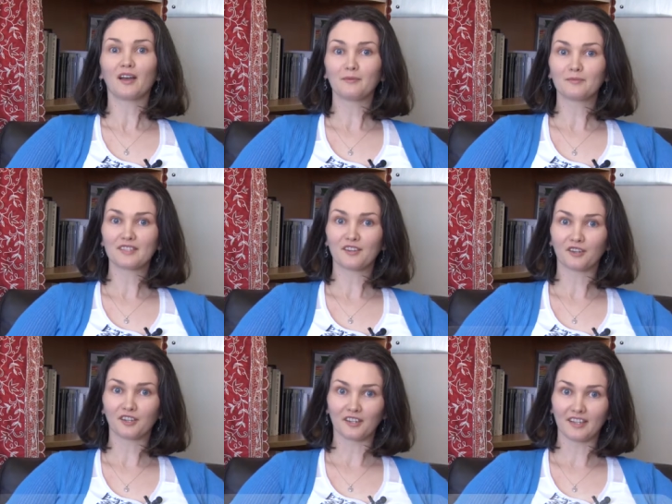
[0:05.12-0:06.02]
I'm
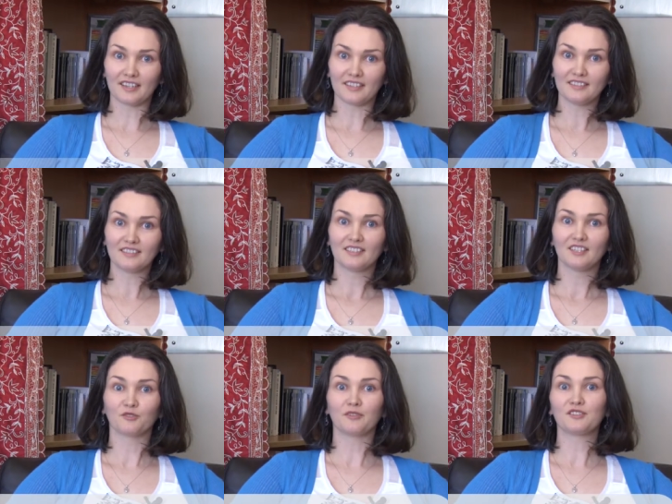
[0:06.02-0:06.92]
Sarah Goodier,
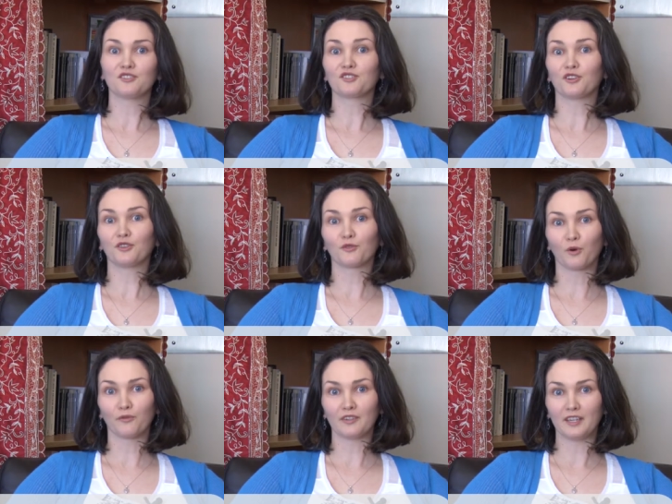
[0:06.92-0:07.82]
a researcher on the
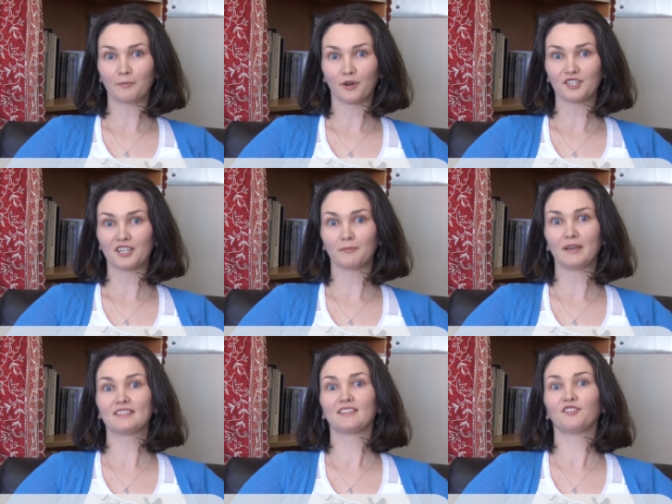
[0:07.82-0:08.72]
ROER4D project
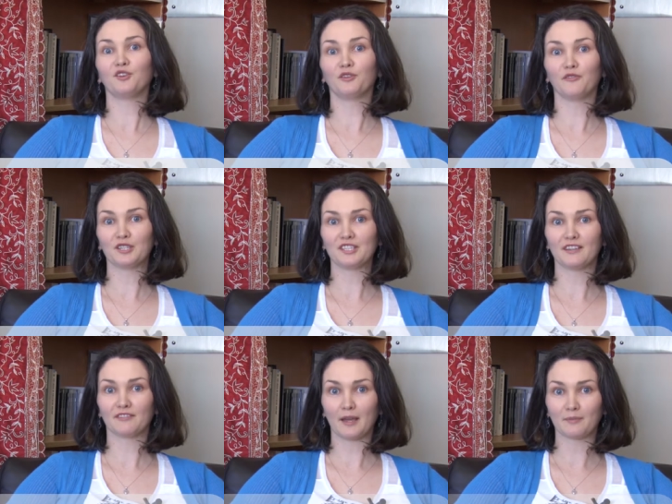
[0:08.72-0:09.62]
based at the
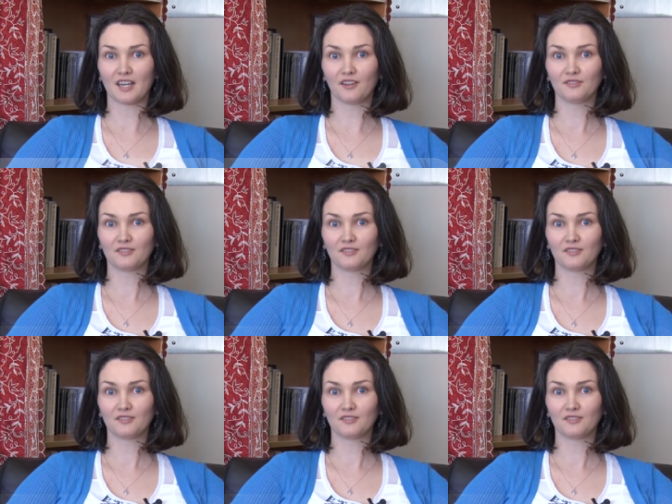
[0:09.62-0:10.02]
University of Cape Town.